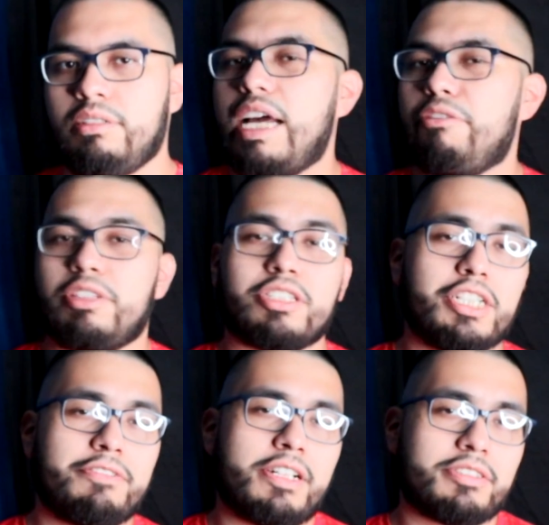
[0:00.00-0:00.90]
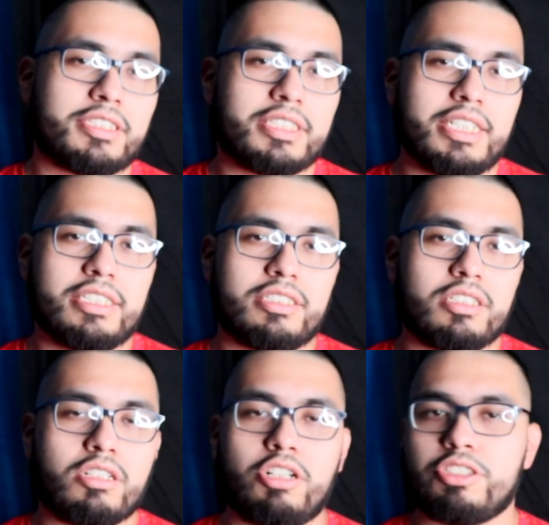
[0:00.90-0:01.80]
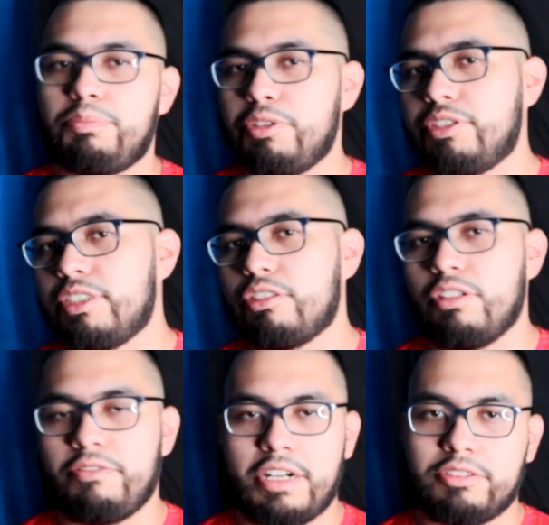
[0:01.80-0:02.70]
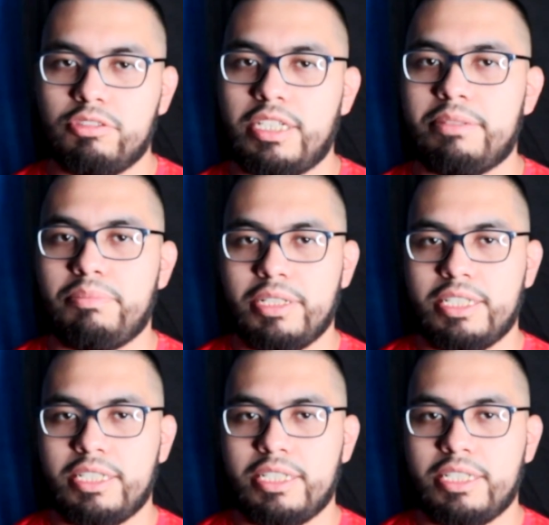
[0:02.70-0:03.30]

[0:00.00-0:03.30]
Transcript: Now, in 35 states, contributions to a 529